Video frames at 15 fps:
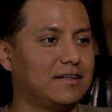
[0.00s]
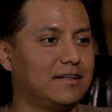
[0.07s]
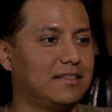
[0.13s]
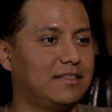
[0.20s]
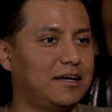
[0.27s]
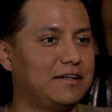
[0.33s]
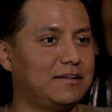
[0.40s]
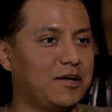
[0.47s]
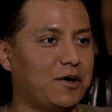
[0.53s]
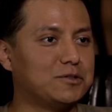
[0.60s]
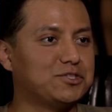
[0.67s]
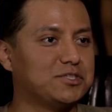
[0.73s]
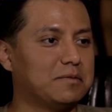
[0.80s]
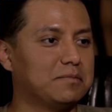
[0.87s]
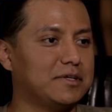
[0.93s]
they know
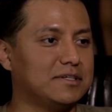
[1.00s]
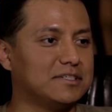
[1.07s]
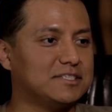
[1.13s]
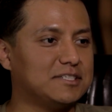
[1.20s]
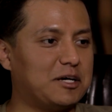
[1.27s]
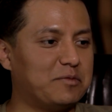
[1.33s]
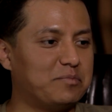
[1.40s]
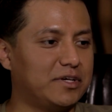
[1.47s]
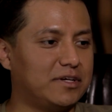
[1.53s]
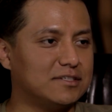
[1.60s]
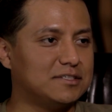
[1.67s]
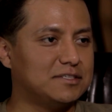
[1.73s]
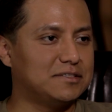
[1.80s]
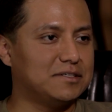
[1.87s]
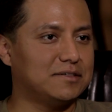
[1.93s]
something's up,
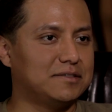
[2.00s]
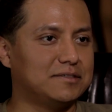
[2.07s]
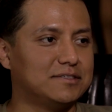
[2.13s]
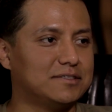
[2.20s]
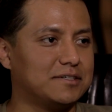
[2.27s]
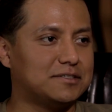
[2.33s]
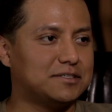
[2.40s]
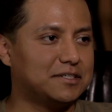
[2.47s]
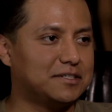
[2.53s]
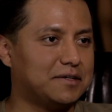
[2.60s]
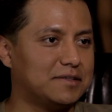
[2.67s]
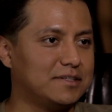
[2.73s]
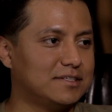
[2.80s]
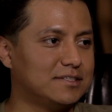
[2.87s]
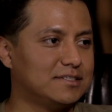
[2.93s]
because, you know, you start seeing
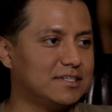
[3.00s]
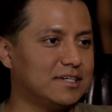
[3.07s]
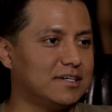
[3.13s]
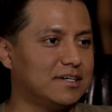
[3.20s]
all these